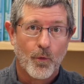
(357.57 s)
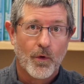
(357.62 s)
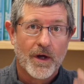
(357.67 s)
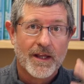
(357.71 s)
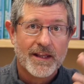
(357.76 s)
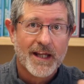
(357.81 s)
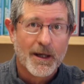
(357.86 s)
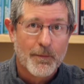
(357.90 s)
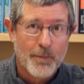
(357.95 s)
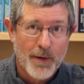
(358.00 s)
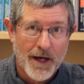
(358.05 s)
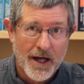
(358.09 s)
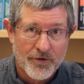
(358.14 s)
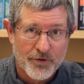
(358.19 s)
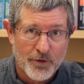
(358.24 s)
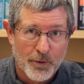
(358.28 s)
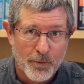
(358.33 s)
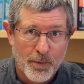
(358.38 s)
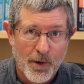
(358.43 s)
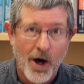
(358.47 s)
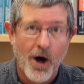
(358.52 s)
when the
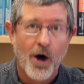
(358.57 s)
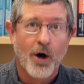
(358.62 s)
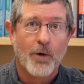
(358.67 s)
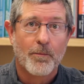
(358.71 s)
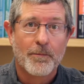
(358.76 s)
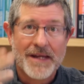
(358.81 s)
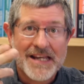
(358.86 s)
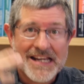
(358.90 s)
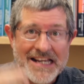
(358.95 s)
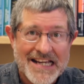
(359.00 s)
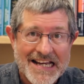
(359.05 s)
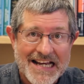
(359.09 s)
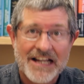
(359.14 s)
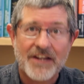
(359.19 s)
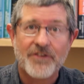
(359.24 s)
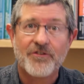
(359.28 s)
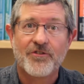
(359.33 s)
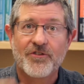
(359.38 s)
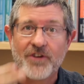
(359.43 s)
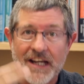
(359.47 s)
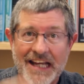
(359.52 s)
Apostle Paul
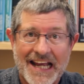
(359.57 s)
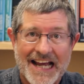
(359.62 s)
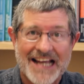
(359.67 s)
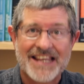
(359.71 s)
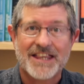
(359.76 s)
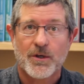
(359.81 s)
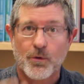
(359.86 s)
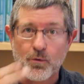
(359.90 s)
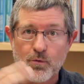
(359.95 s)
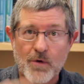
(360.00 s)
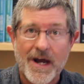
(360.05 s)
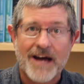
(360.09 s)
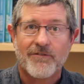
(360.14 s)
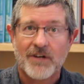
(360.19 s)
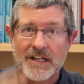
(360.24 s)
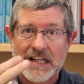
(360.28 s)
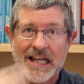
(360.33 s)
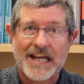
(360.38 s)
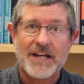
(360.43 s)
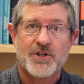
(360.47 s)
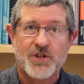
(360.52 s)
begins to get the
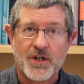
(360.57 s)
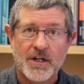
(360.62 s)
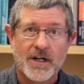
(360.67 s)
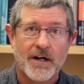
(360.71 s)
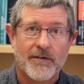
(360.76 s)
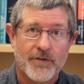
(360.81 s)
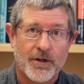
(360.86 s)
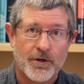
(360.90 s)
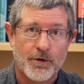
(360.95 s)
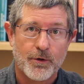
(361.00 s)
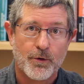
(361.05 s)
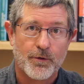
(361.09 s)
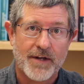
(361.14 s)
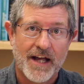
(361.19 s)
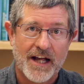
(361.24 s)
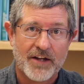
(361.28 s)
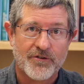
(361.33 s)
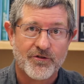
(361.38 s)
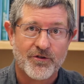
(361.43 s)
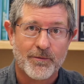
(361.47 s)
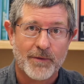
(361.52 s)
revelation of the New
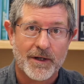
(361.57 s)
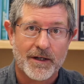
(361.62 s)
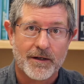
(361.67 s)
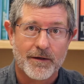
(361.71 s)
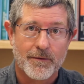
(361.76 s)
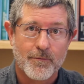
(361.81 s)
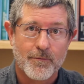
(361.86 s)
Testament.